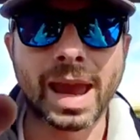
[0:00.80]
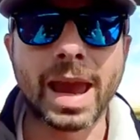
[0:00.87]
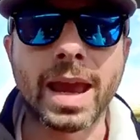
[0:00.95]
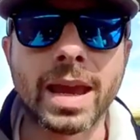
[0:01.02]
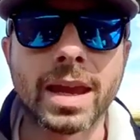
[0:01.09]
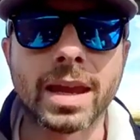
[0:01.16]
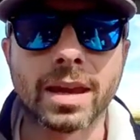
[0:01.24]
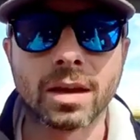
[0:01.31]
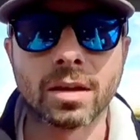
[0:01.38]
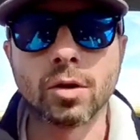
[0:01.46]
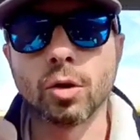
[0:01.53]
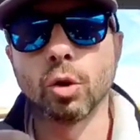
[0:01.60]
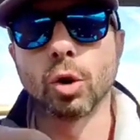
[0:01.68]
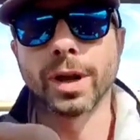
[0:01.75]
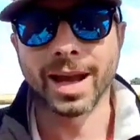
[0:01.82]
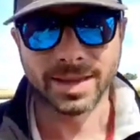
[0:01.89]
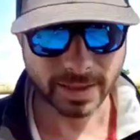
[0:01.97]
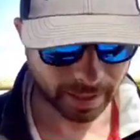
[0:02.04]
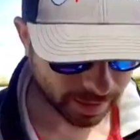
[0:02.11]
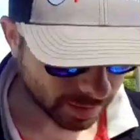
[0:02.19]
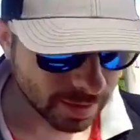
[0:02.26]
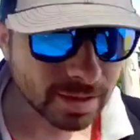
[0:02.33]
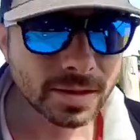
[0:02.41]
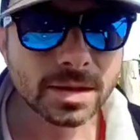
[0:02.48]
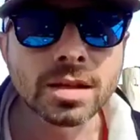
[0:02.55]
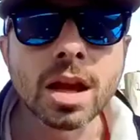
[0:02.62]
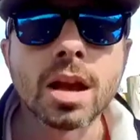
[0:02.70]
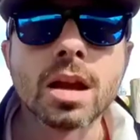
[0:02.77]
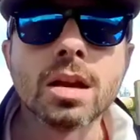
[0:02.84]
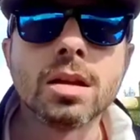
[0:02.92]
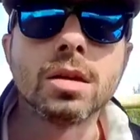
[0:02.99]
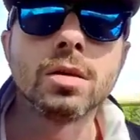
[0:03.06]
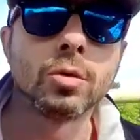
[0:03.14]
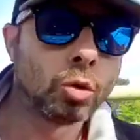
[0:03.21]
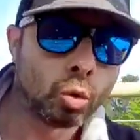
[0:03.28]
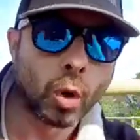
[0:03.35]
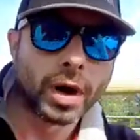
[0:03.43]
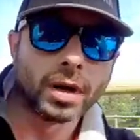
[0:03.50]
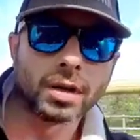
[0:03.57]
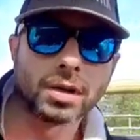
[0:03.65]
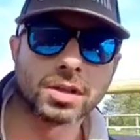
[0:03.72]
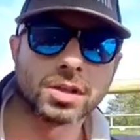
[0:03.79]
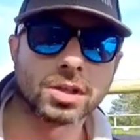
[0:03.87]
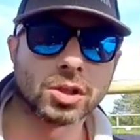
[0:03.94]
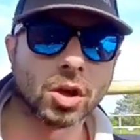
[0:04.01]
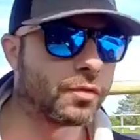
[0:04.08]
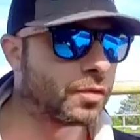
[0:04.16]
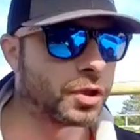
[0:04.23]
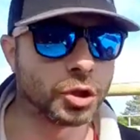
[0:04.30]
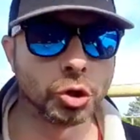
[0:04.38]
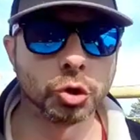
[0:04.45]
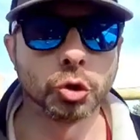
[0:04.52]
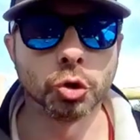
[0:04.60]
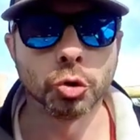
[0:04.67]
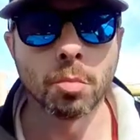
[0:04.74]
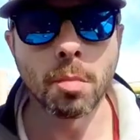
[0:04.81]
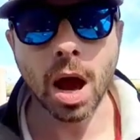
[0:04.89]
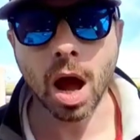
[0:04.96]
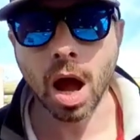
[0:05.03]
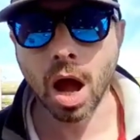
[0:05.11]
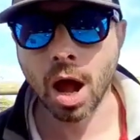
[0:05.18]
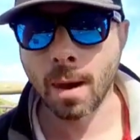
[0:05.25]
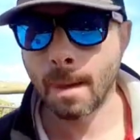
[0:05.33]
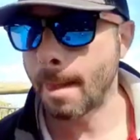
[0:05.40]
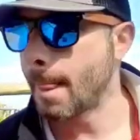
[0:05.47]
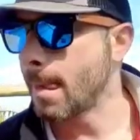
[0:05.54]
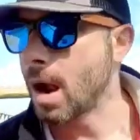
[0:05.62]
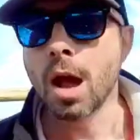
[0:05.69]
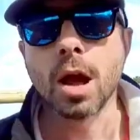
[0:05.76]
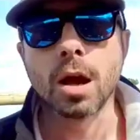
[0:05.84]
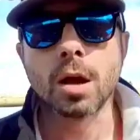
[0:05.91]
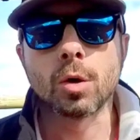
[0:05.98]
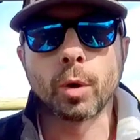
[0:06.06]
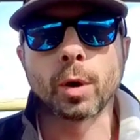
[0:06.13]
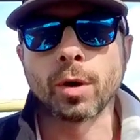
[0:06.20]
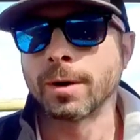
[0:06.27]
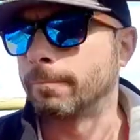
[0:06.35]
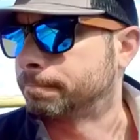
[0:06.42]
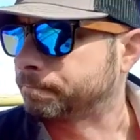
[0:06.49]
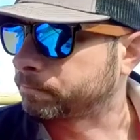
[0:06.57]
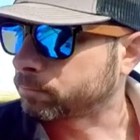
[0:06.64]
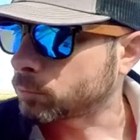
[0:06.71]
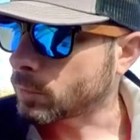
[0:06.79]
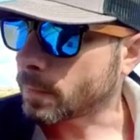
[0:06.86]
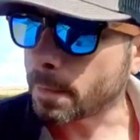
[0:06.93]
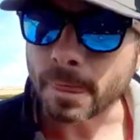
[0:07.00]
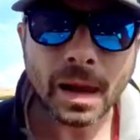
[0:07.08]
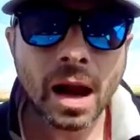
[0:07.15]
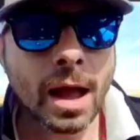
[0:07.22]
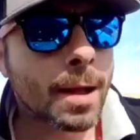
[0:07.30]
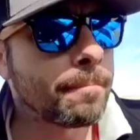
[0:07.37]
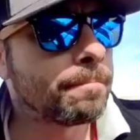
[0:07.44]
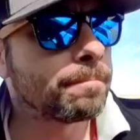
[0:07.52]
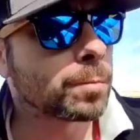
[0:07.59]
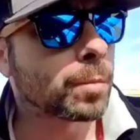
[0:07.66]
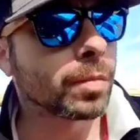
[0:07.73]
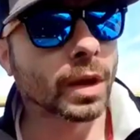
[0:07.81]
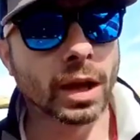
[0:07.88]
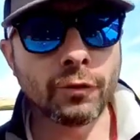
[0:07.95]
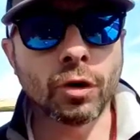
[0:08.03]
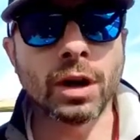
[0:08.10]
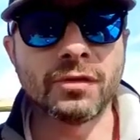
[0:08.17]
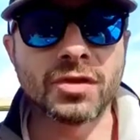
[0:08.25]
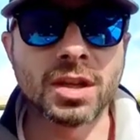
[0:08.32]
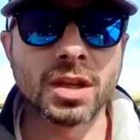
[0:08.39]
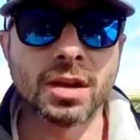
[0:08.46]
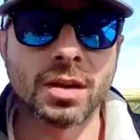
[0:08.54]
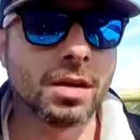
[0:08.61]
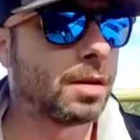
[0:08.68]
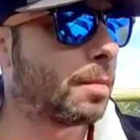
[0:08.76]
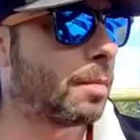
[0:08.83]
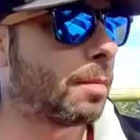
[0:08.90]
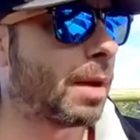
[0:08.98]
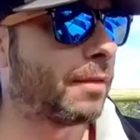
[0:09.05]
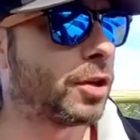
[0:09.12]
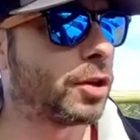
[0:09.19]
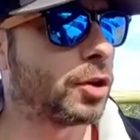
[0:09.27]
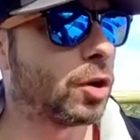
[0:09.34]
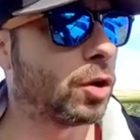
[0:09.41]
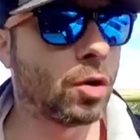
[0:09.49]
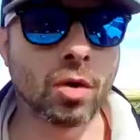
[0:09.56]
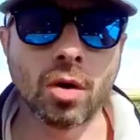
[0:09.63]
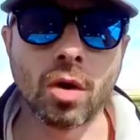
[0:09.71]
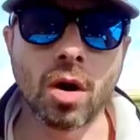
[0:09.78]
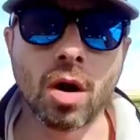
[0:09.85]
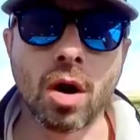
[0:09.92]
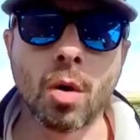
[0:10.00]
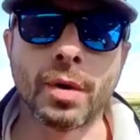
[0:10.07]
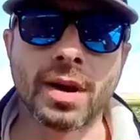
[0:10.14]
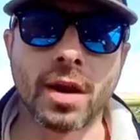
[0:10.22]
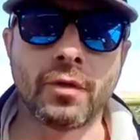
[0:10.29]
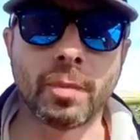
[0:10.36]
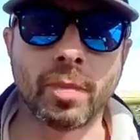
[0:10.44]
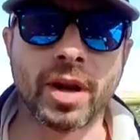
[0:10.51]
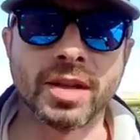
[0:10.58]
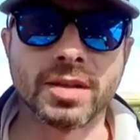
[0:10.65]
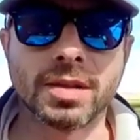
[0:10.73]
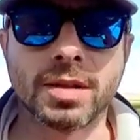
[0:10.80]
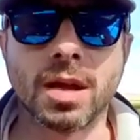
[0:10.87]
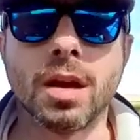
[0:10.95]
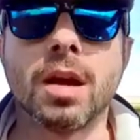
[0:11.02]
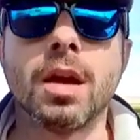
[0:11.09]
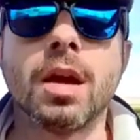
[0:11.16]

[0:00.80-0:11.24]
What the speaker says: Hey, cool cats and kittens, dwellers of the YouTube. Quick one. If you have seen my video when I replaced